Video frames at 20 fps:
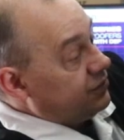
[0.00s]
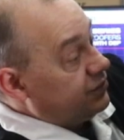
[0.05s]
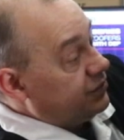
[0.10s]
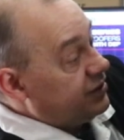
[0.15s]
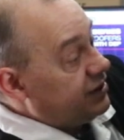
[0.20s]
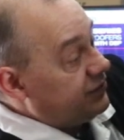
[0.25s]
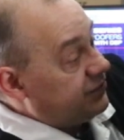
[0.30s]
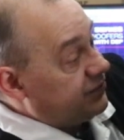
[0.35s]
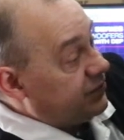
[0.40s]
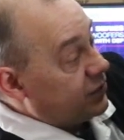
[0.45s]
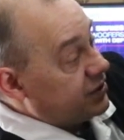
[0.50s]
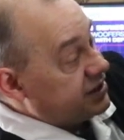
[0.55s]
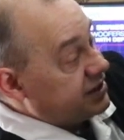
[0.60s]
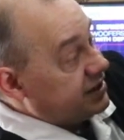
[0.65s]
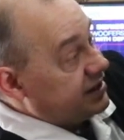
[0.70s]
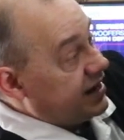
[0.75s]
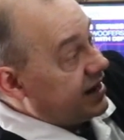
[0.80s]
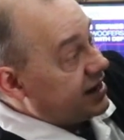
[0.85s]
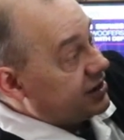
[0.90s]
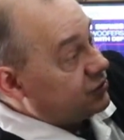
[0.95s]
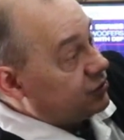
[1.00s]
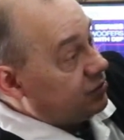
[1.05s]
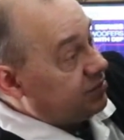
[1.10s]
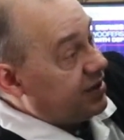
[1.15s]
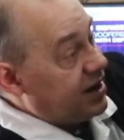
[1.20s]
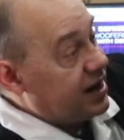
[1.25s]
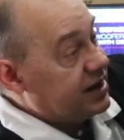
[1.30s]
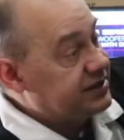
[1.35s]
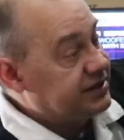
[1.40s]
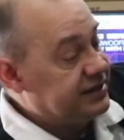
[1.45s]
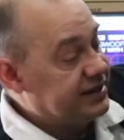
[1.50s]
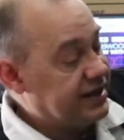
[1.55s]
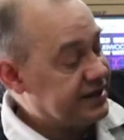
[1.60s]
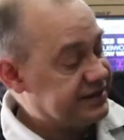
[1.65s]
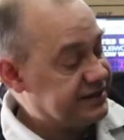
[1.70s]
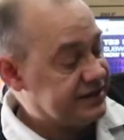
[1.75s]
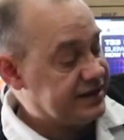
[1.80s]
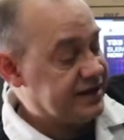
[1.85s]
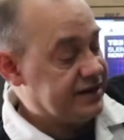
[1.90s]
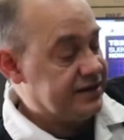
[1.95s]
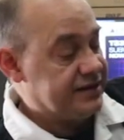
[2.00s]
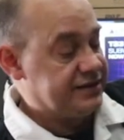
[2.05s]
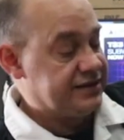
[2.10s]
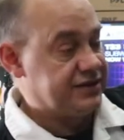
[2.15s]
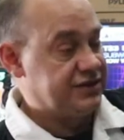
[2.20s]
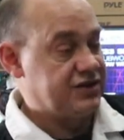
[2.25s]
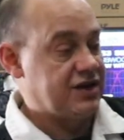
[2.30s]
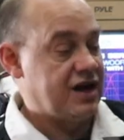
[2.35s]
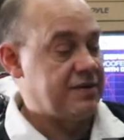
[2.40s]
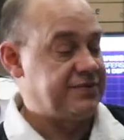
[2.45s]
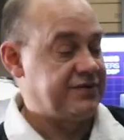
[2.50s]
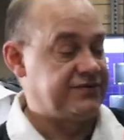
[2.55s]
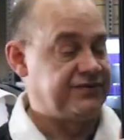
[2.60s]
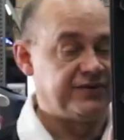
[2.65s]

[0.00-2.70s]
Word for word: reinforcing the actual box, and that's to stop it